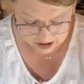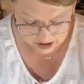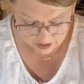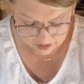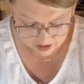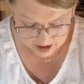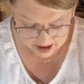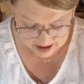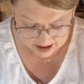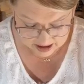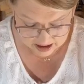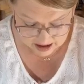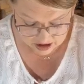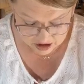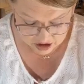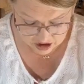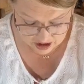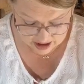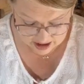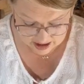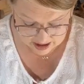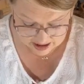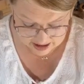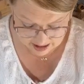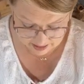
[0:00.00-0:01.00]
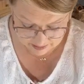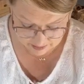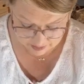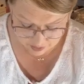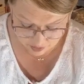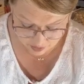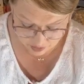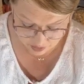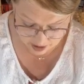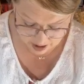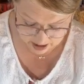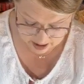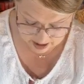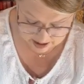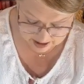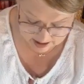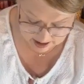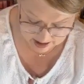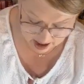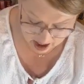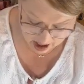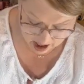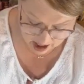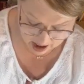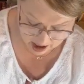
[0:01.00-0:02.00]
So this is just simple.
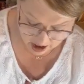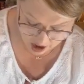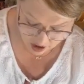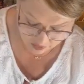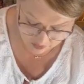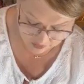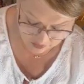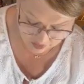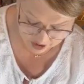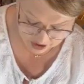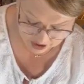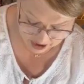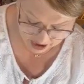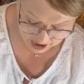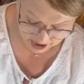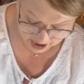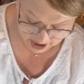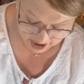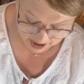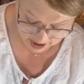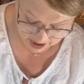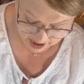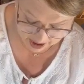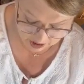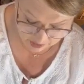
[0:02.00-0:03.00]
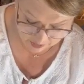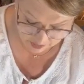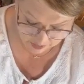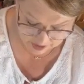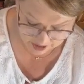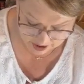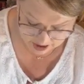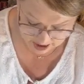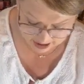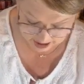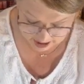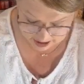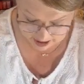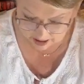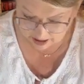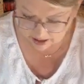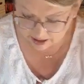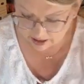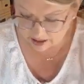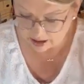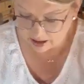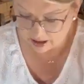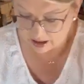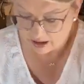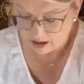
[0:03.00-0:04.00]
It's not overdone, I don't
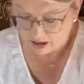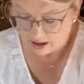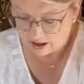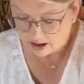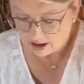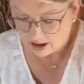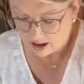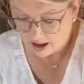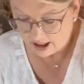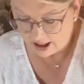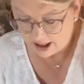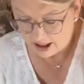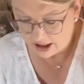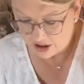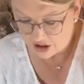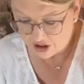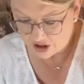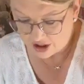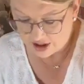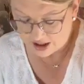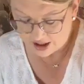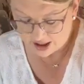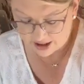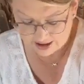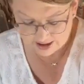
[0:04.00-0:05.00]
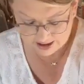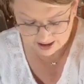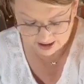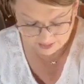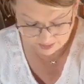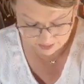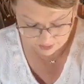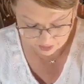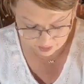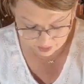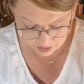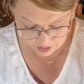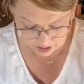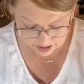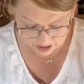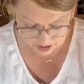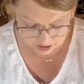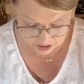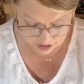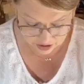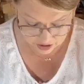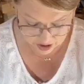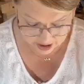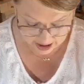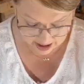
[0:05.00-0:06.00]
think. It's just a simple
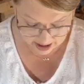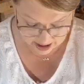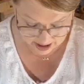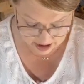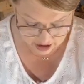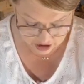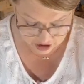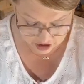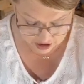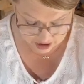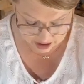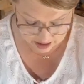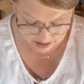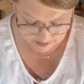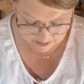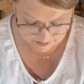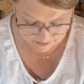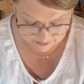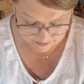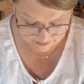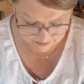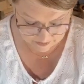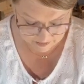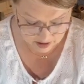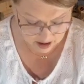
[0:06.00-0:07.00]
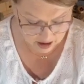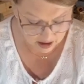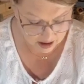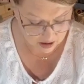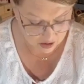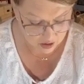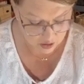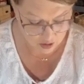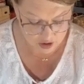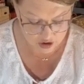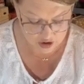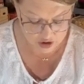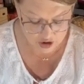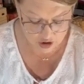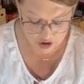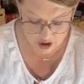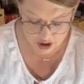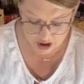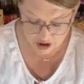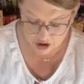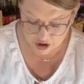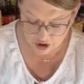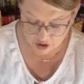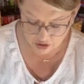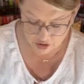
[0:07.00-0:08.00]
little creation. Of course, you
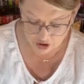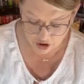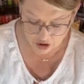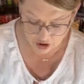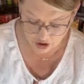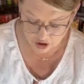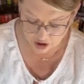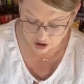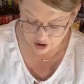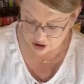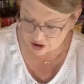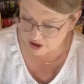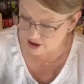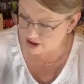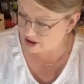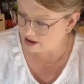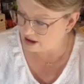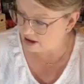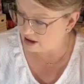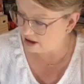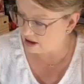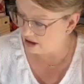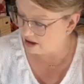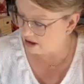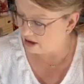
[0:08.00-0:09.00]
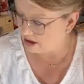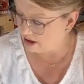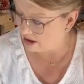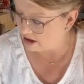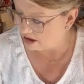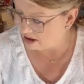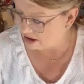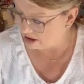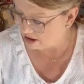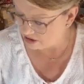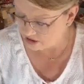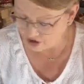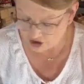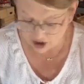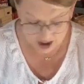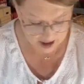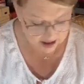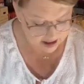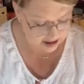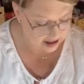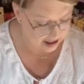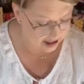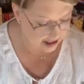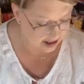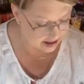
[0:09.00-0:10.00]
can do yours
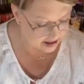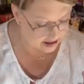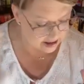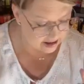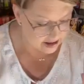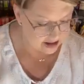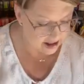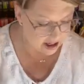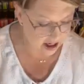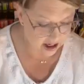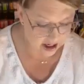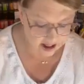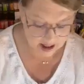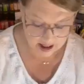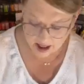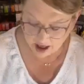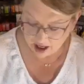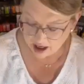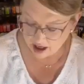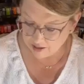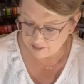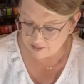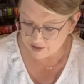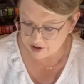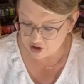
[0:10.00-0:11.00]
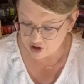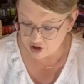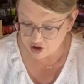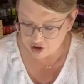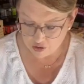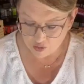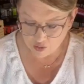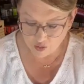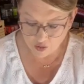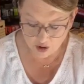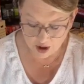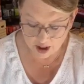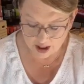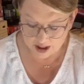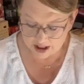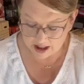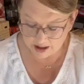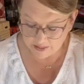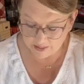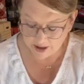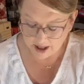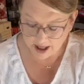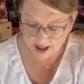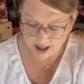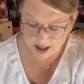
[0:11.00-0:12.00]
just as done up as you want it
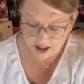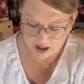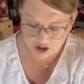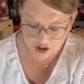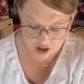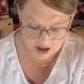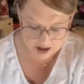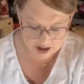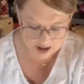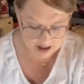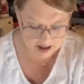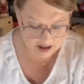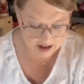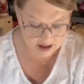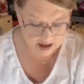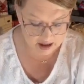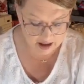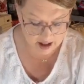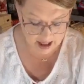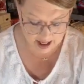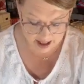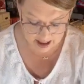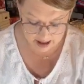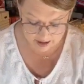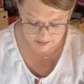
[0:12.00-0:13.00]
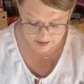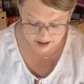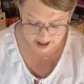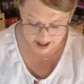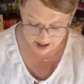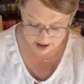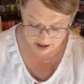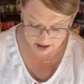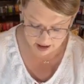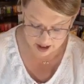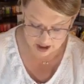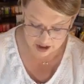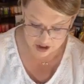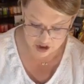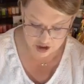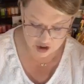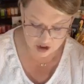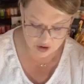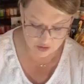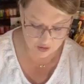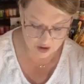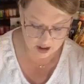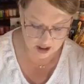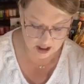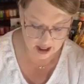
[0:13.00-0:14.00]
to be, just as glammed out as
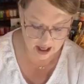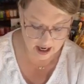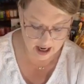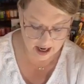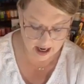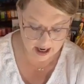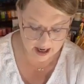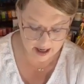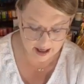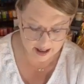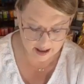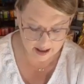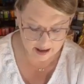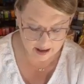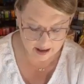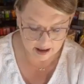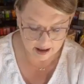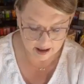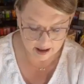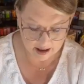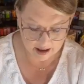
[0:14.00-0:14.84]
you would like,